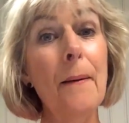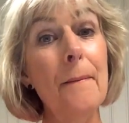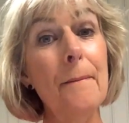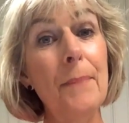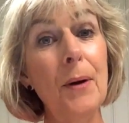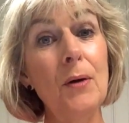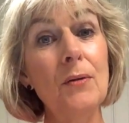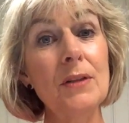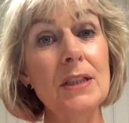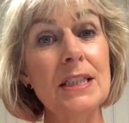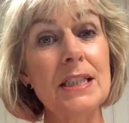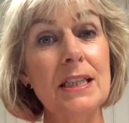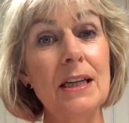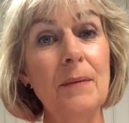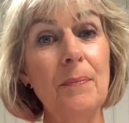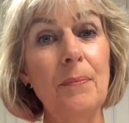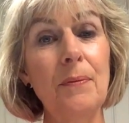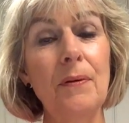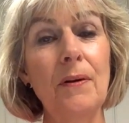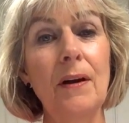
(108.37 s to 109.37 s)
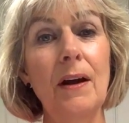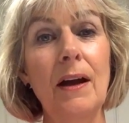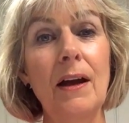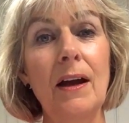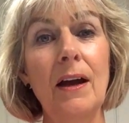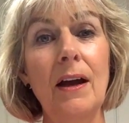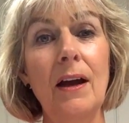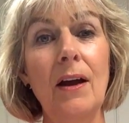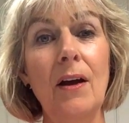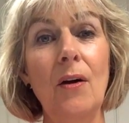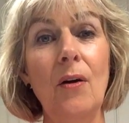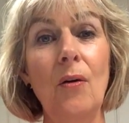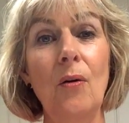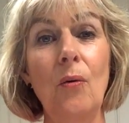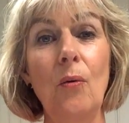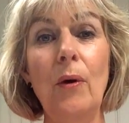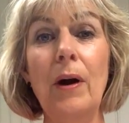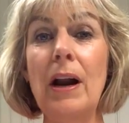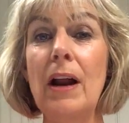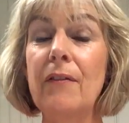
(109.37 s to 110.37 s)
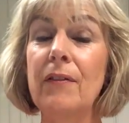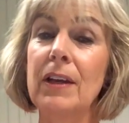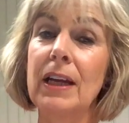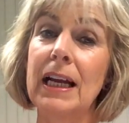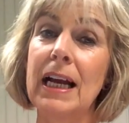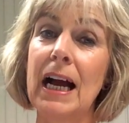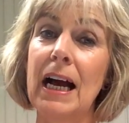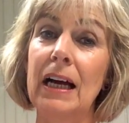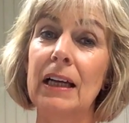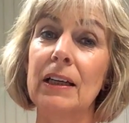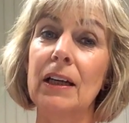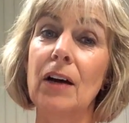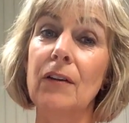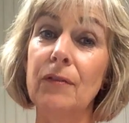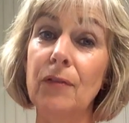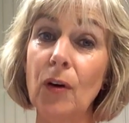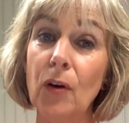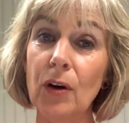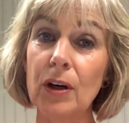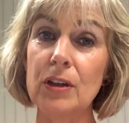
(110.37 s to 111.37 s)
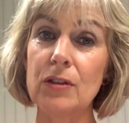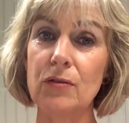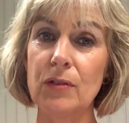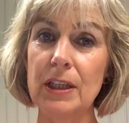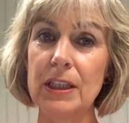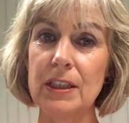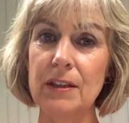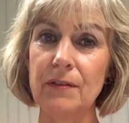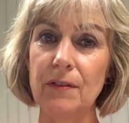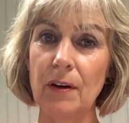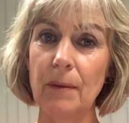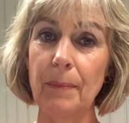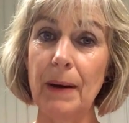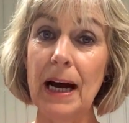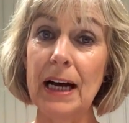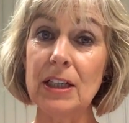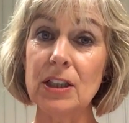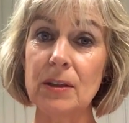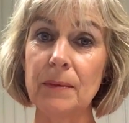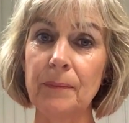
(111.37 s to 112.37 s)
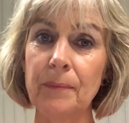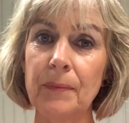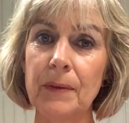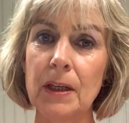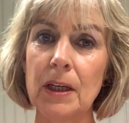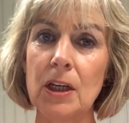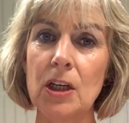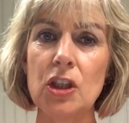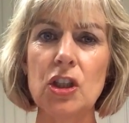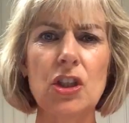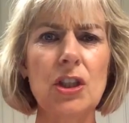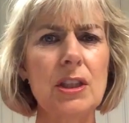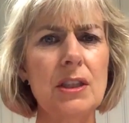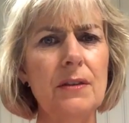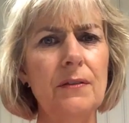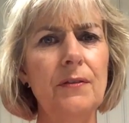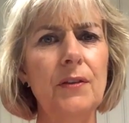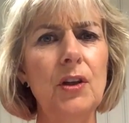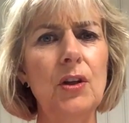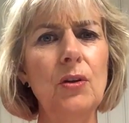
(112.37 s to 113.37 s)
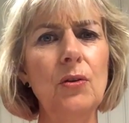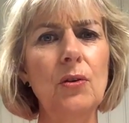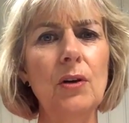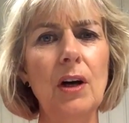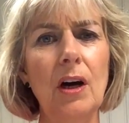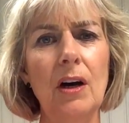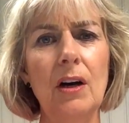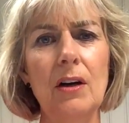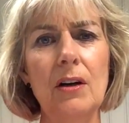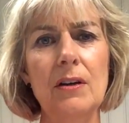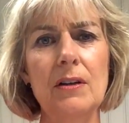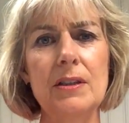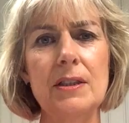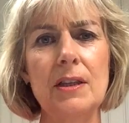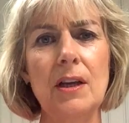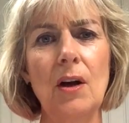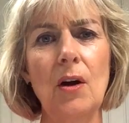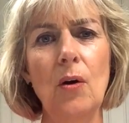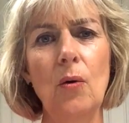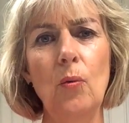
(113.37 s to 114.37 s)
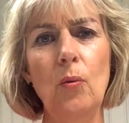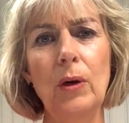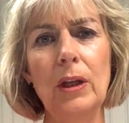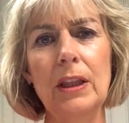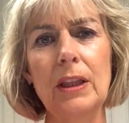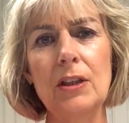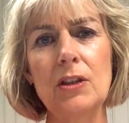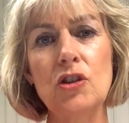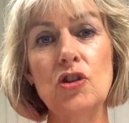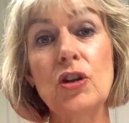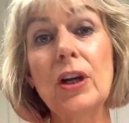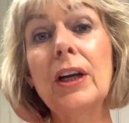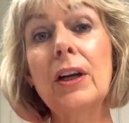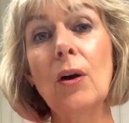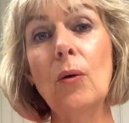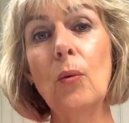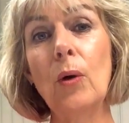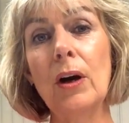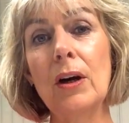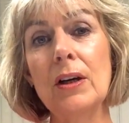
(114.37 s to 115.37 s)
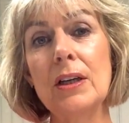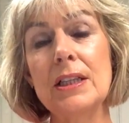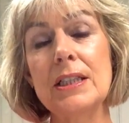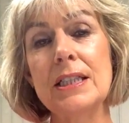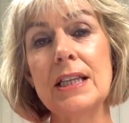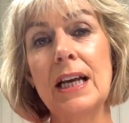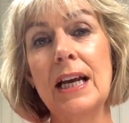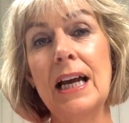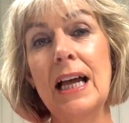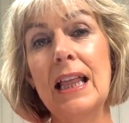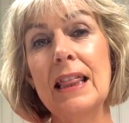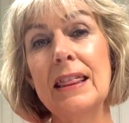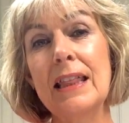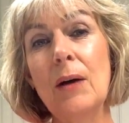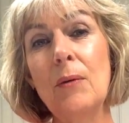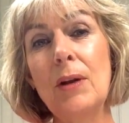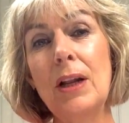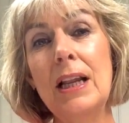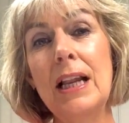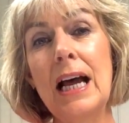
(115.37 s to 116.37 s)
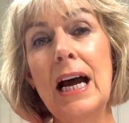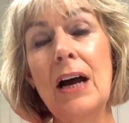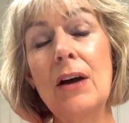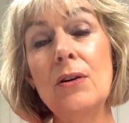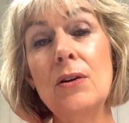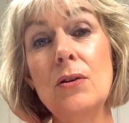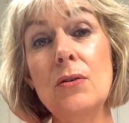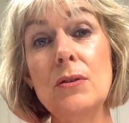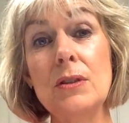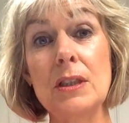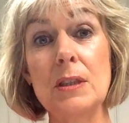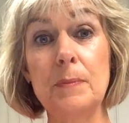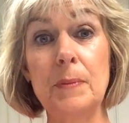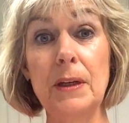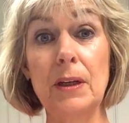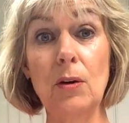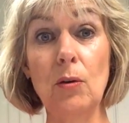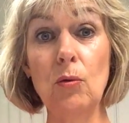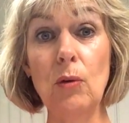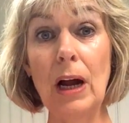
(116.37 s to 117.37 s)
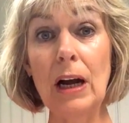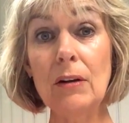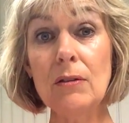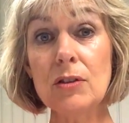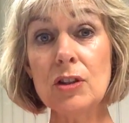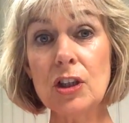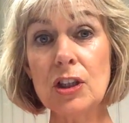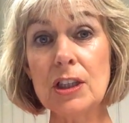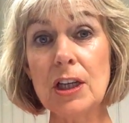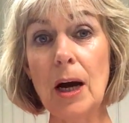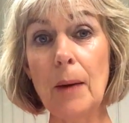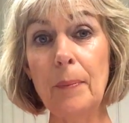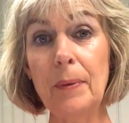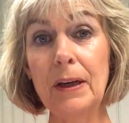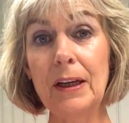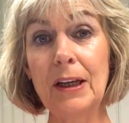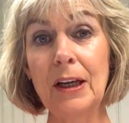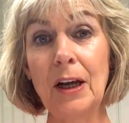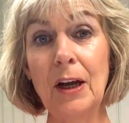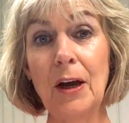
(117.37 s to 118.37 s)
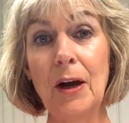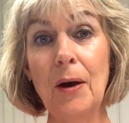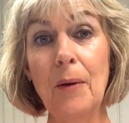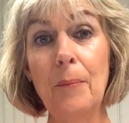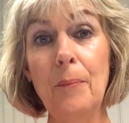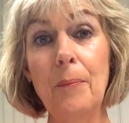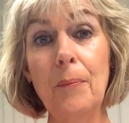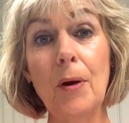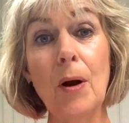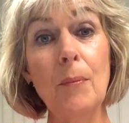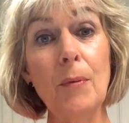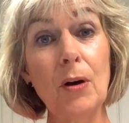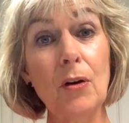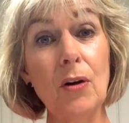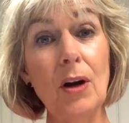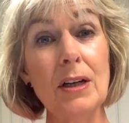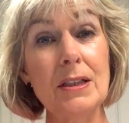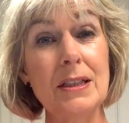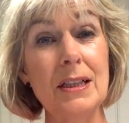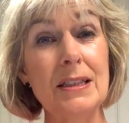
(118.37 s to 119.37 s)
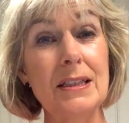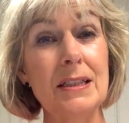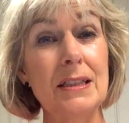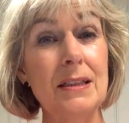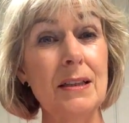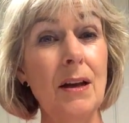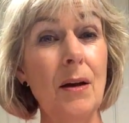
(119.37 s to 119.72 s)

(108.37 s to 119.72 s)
Bonus tip, wherever you can, avoid reading verbatim. Just have cue cards with trigger words that will allow you to speak around your topic, come across as